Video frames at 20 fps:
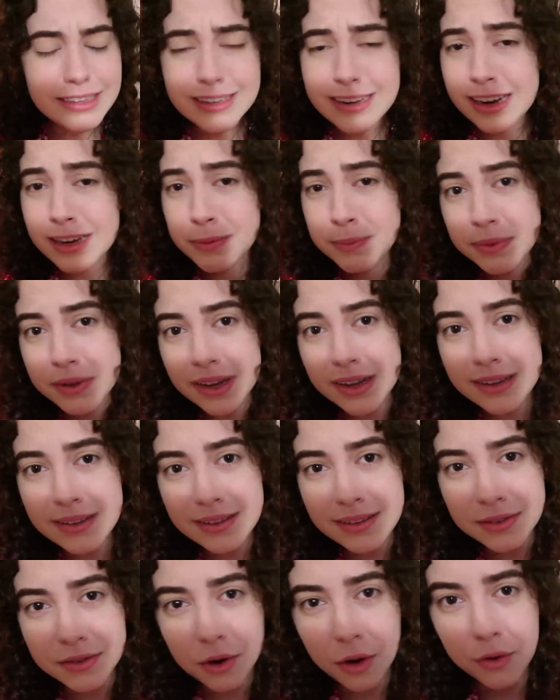This takes
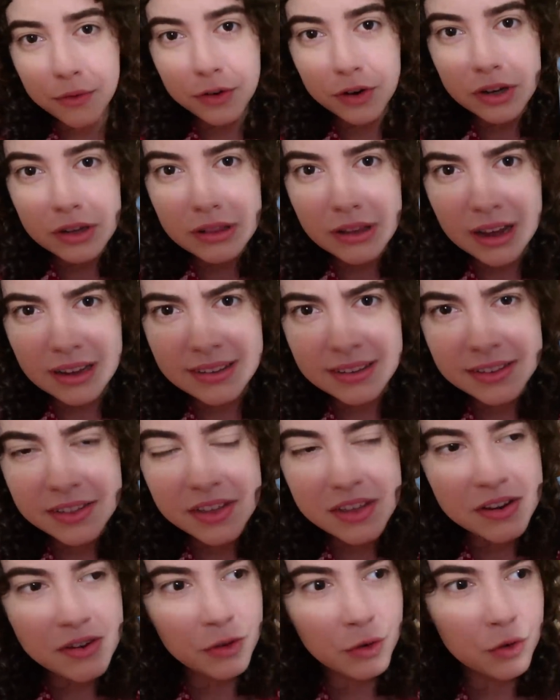place over less
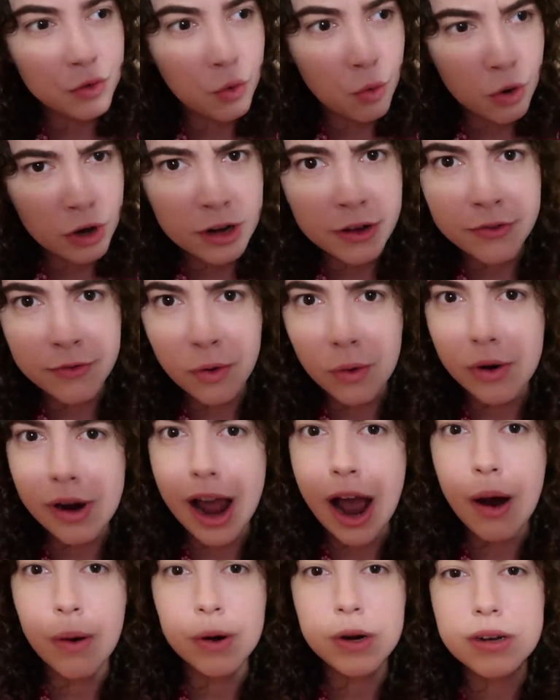than 24
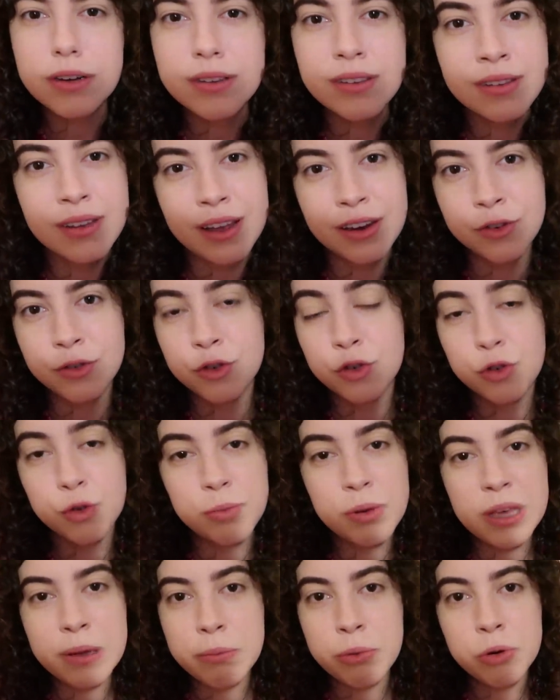hours and two
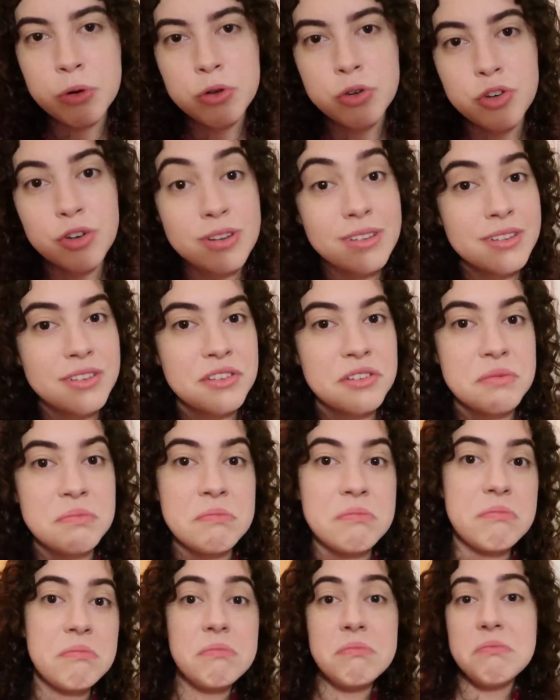people just
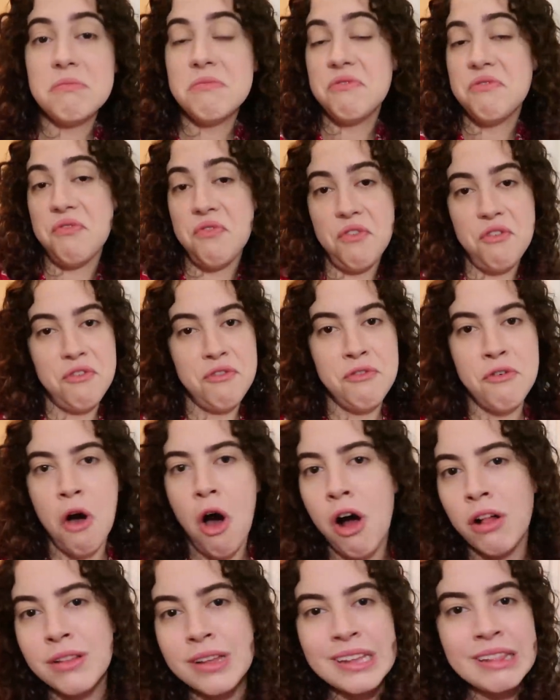
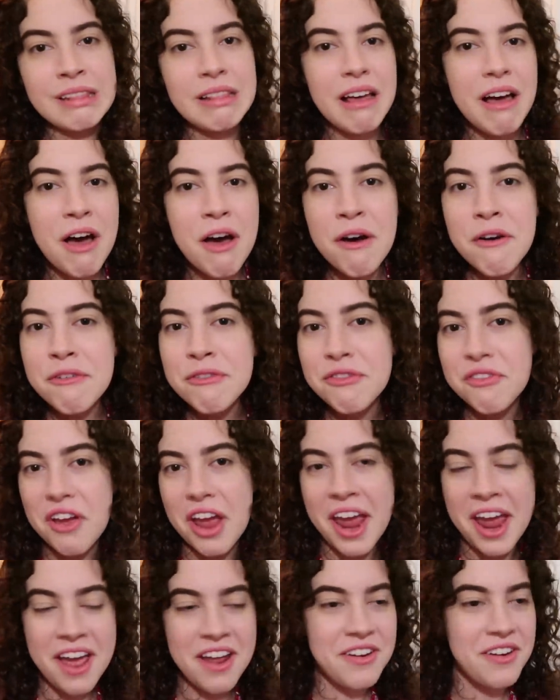fall in love
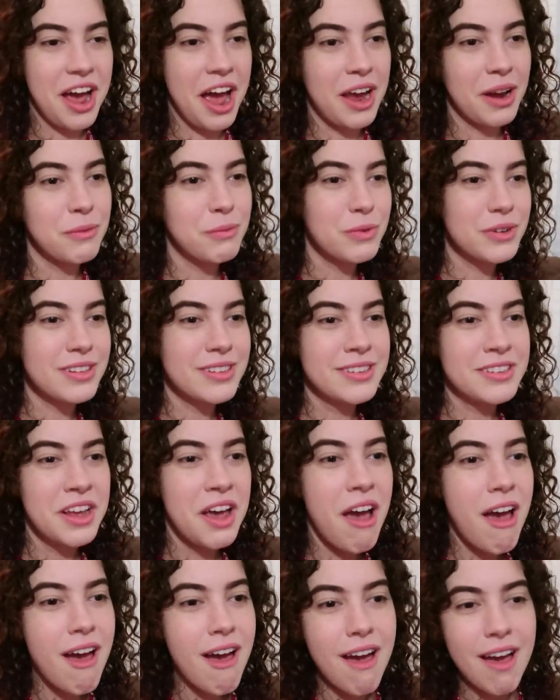and I was
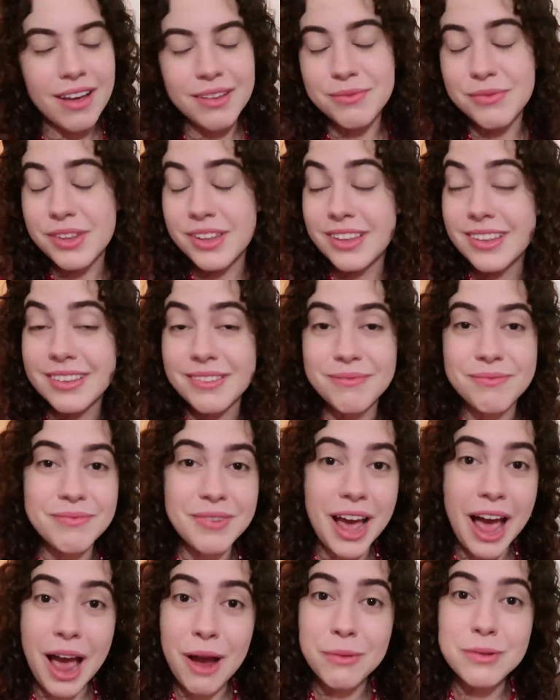
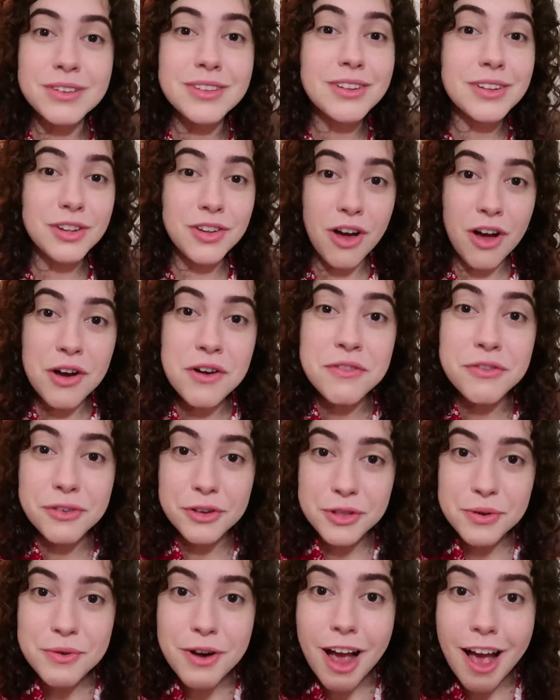I was along for the